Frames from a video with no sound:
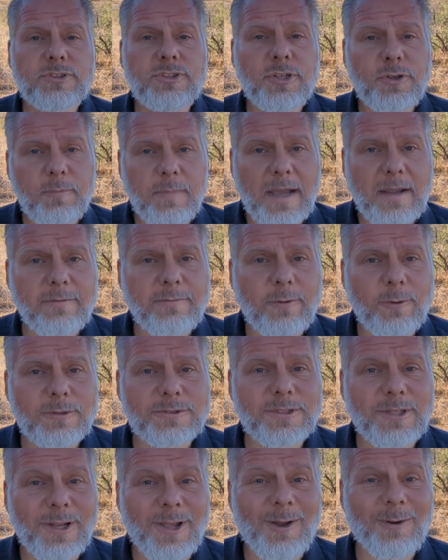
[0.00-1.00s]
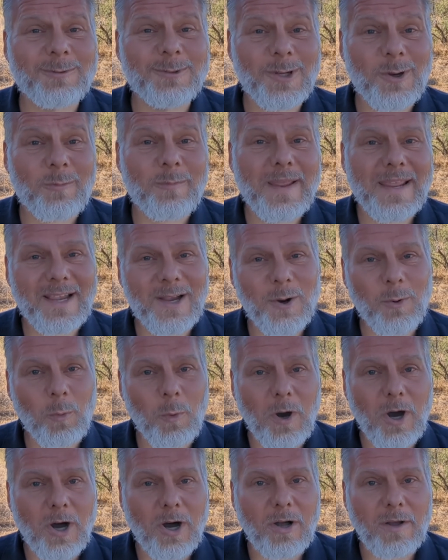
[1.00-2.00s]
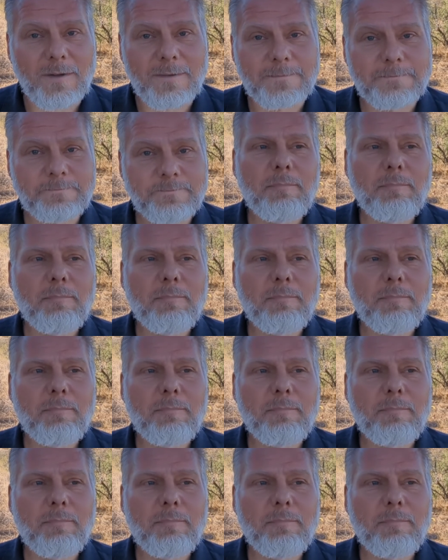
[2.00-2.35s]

two by fours alone don't make a wall,